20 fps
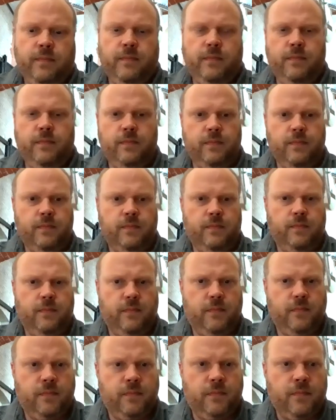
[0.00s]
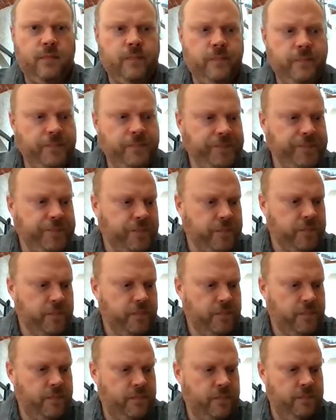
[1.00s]

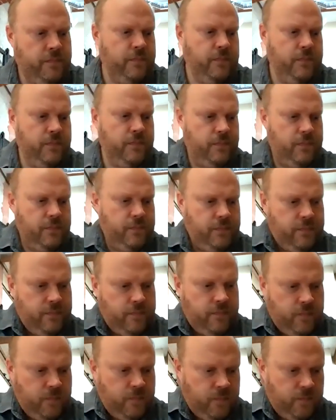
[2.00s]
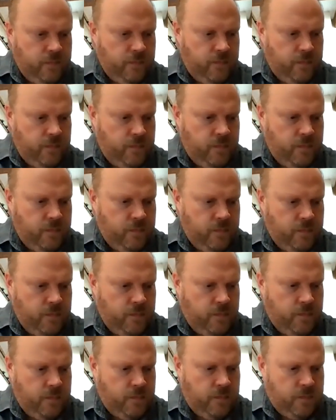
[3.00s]

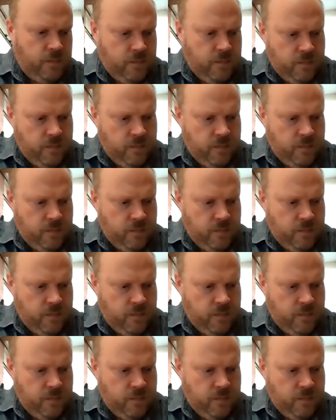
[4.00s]
[no speech]